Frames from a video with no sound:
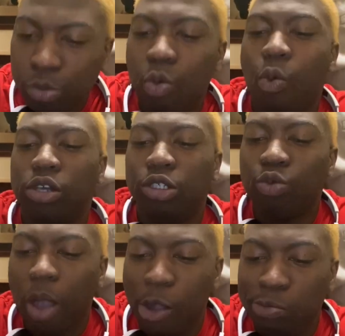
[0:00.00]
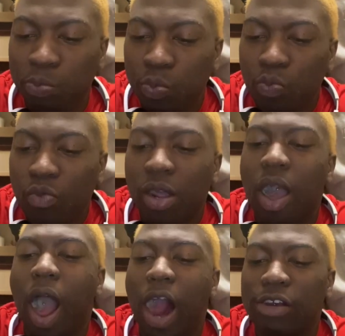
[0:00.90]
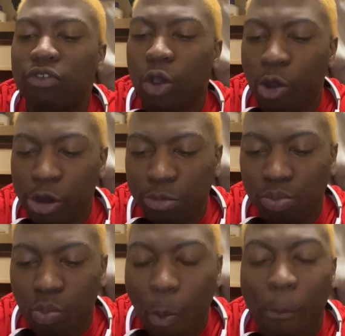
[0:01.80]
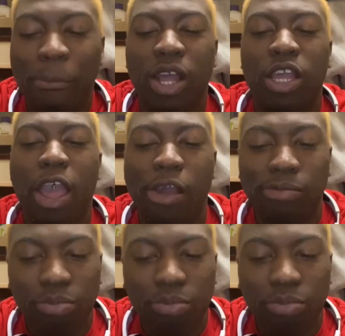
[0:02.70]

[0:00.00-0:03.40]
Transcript: when you want Olive Garden. But yet,